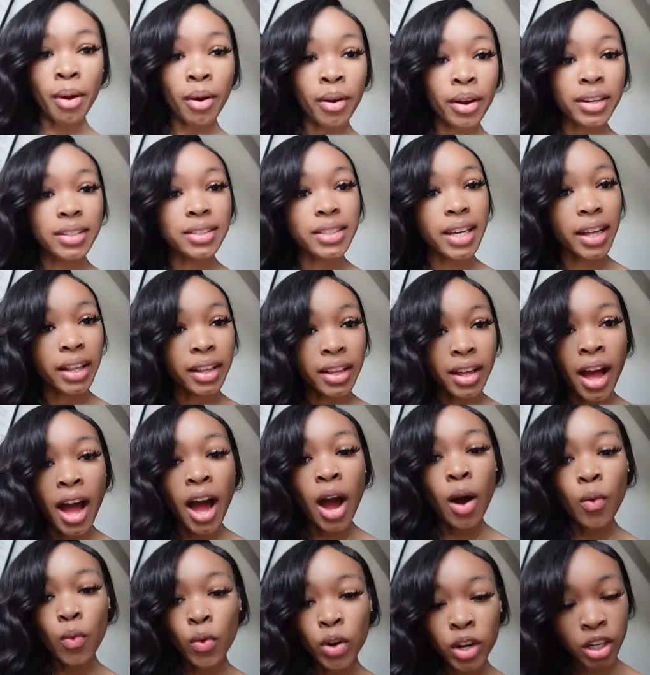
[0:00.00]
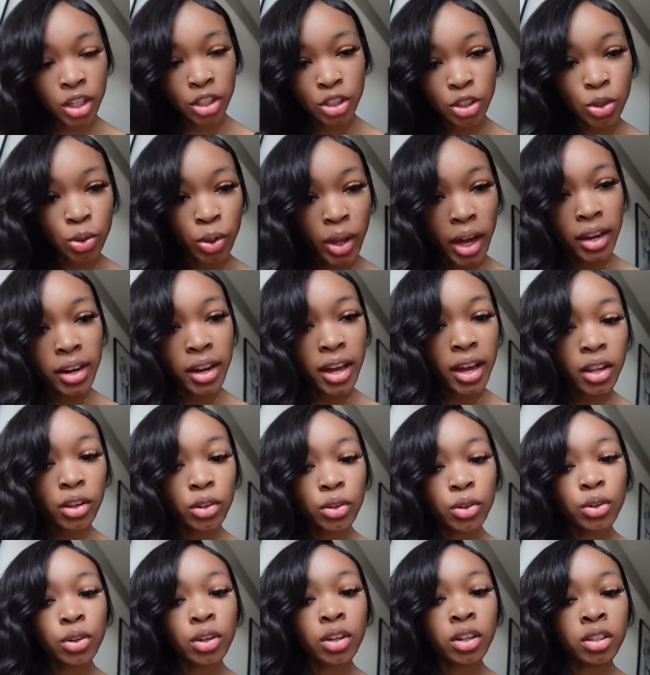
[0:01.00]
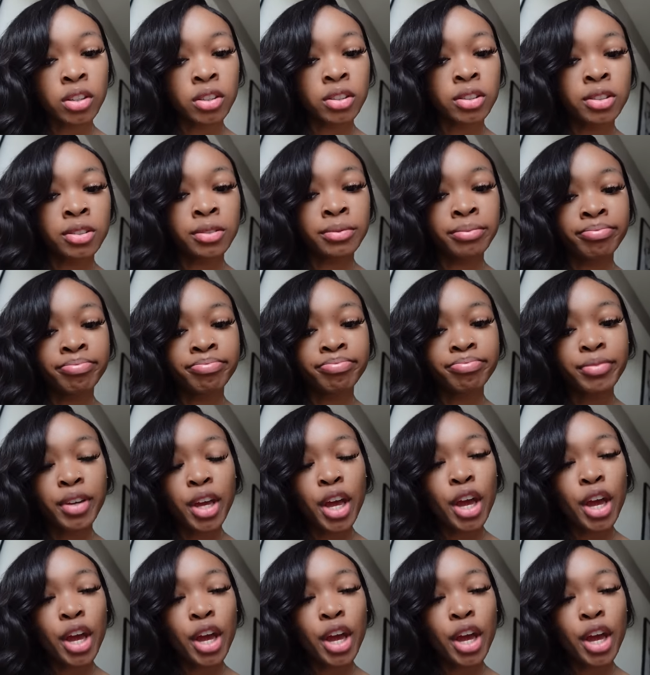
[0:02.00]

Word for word: out exactly how i wanted it to like that little um